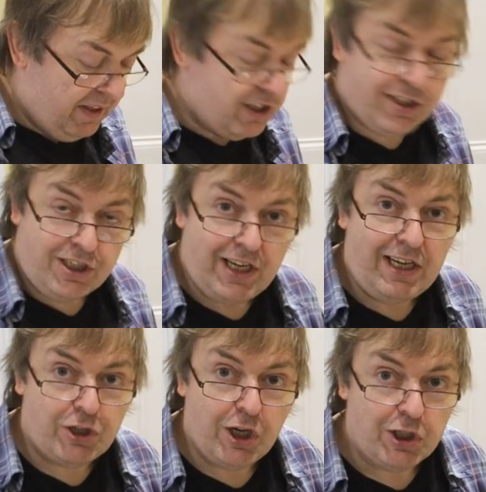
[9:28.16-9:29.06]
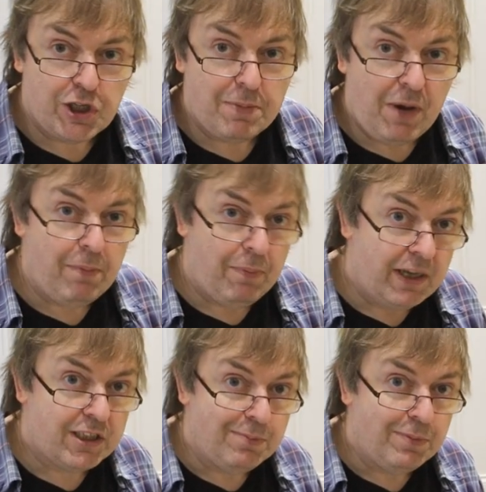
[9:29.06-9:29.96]
There's a distinct chance I might
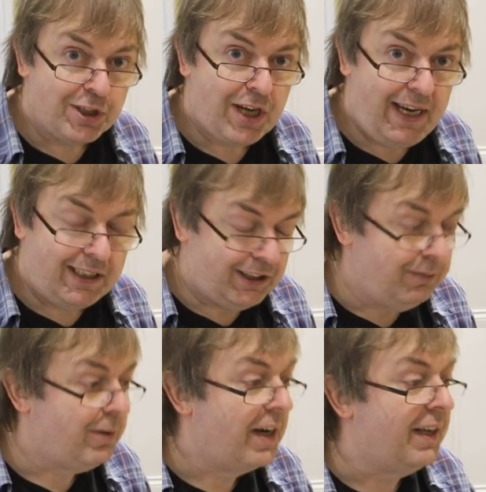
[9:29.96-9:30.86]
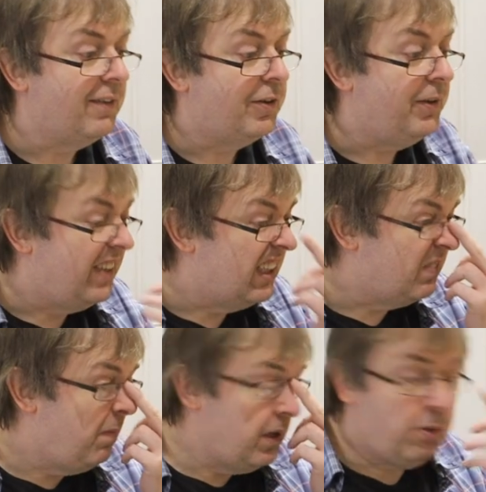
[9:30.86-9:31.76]
make some mistakes in running through
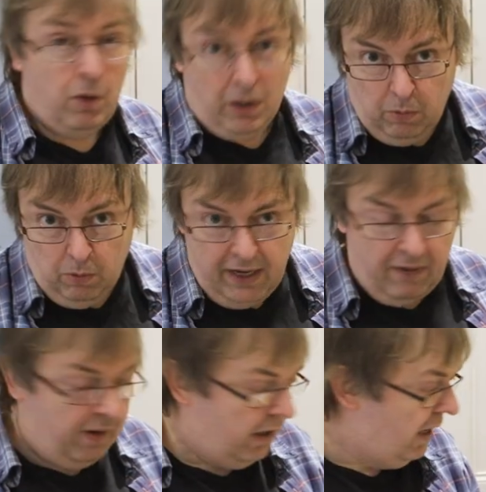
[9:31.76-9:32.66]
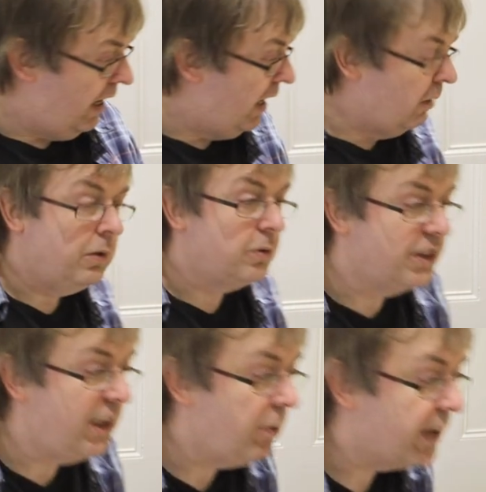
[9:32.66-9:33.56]
this, but whatever, we'll
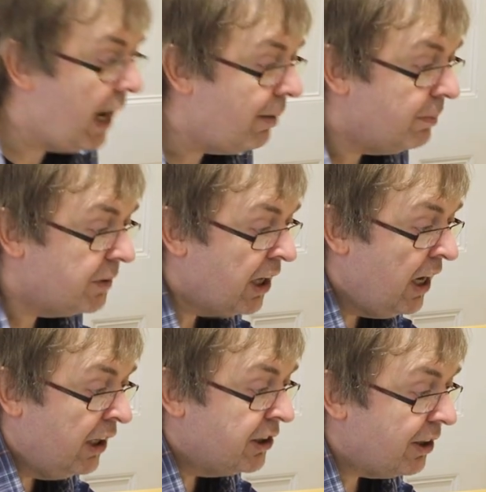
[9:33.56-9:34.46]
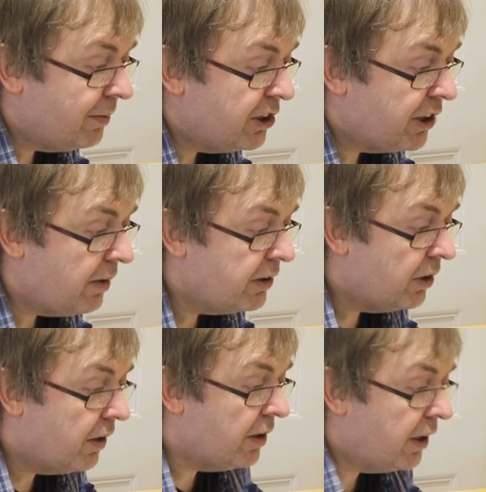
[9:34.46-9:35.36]
see what happens. So I'm just going to
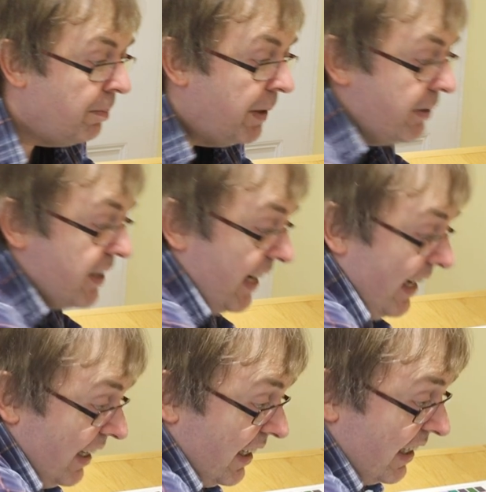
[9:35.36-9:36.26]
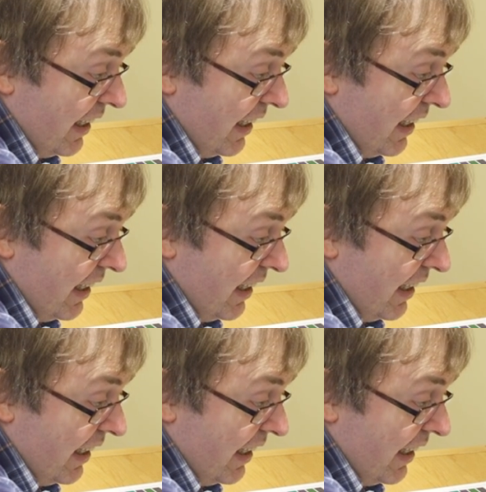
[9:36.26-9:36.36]
look at the computer here,